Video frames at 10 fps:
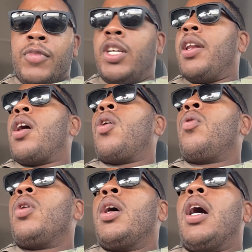You
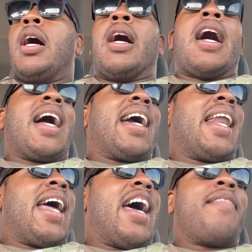know, uh, I got
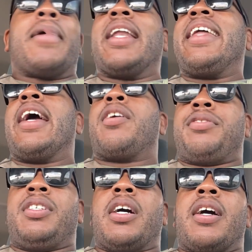to have my
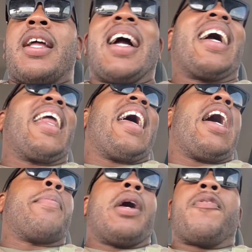nails done. I got to
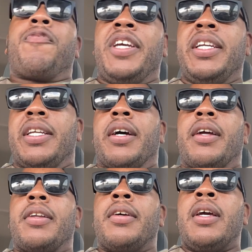have my feet
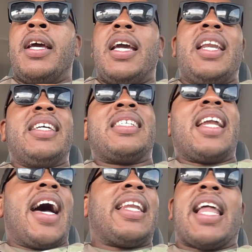done. And it's
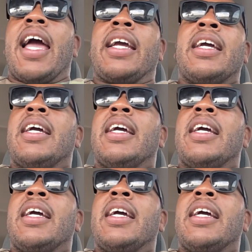not like